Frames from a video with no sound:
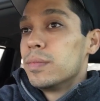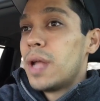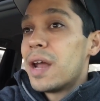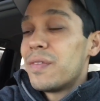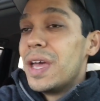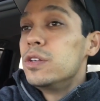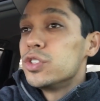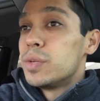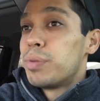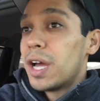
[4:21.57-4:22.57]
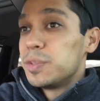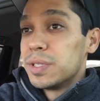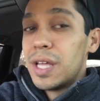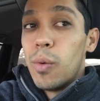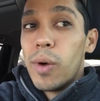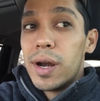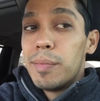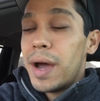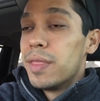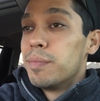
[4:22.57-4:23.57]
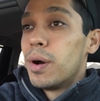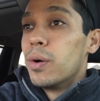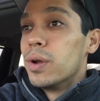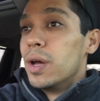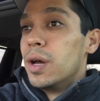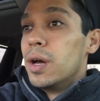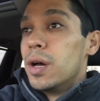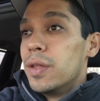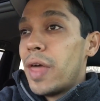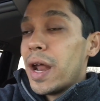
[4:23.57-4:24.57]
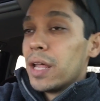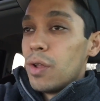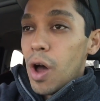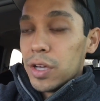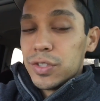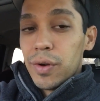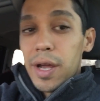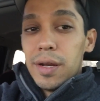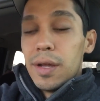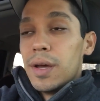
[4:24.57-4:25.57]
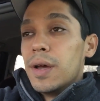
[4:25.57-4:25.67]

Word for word: a lot of interested prospects that wanted to buy the boat that I lost, right?